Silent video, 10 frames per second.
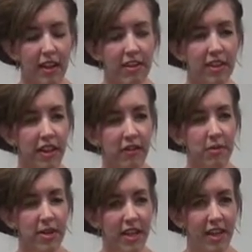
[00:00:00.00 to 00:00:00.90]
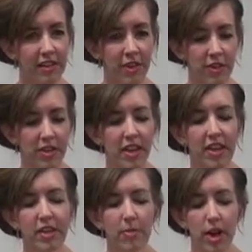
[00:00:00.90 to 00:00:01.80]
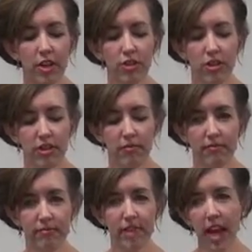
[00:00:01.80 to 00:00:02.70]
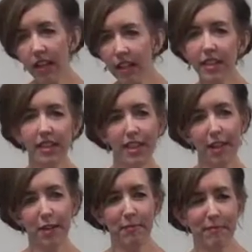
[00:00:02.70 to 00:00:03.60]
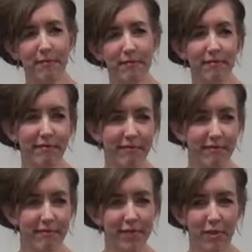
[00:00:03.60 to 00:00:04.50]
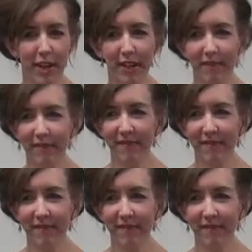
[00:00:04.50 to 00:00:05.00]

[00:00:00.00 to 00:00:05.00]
I think everybody has heard the expression, act like a lady, right?